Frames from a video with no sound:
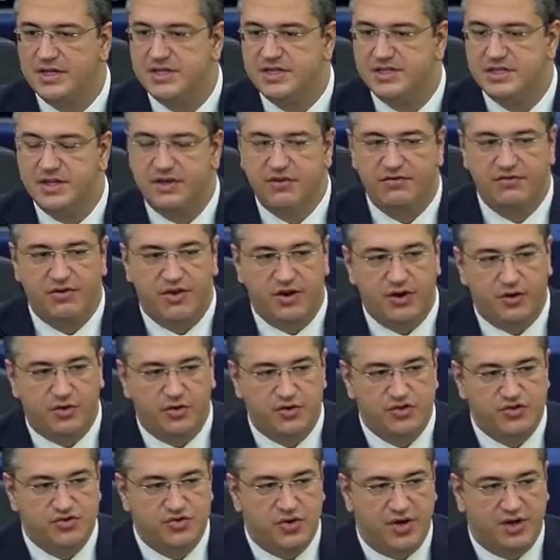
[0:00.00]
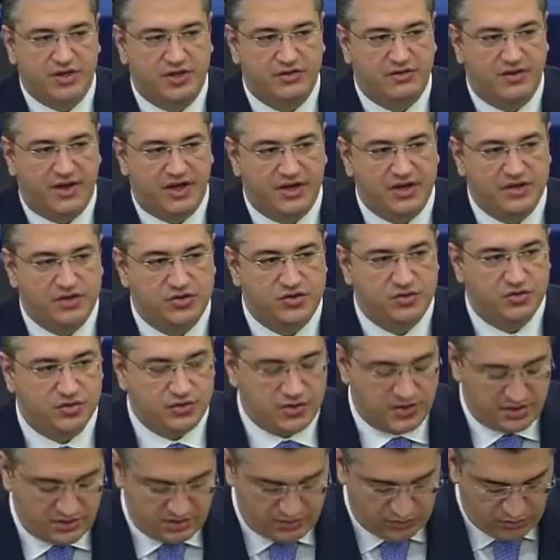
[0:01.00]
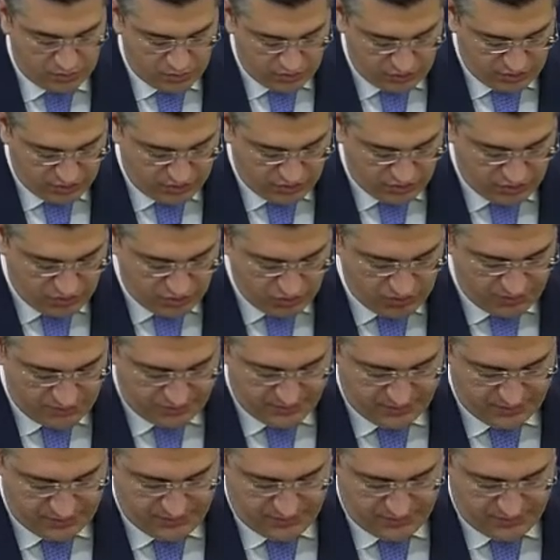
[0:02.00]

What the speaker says: his very constructive attitude in the working group.